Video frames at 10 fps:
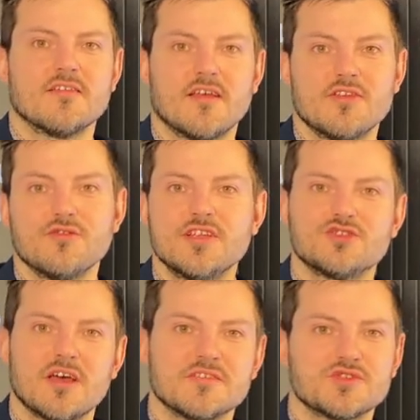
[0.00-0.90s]
then you need
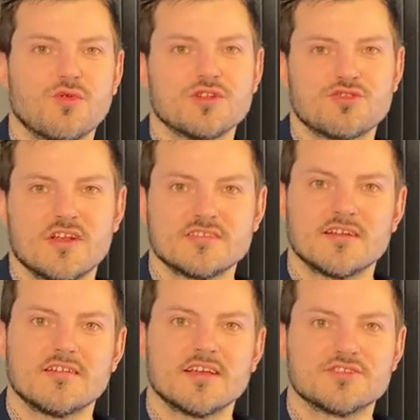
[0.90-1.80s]
to have a sworn
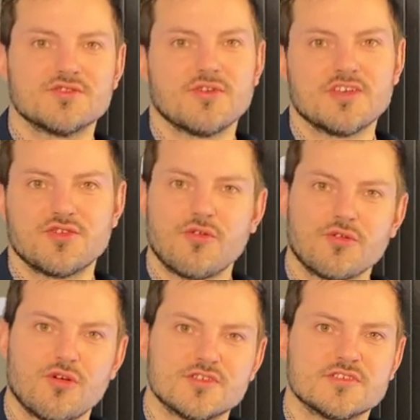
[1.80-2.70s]
translator next to you at your own
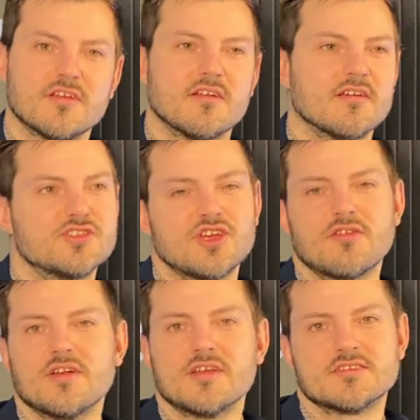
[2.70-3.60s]
cost, and it
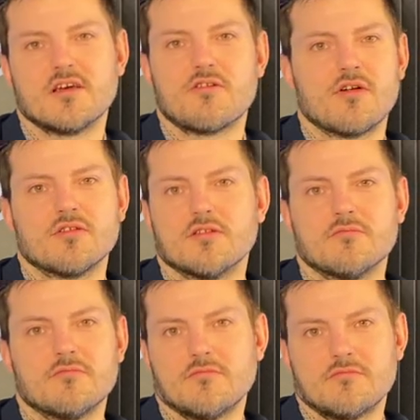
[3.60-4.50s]
generally is around
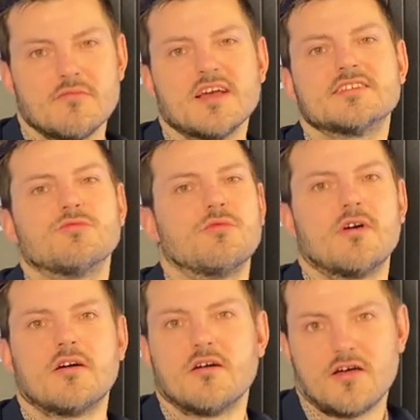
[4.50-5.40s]
maximum
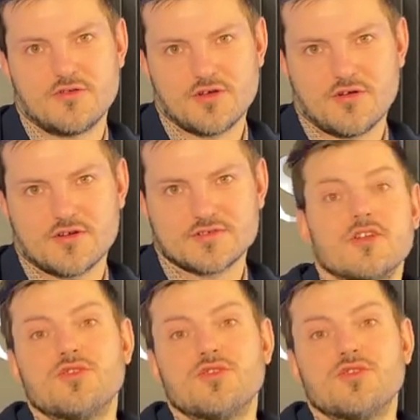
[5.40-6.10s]
100 euros.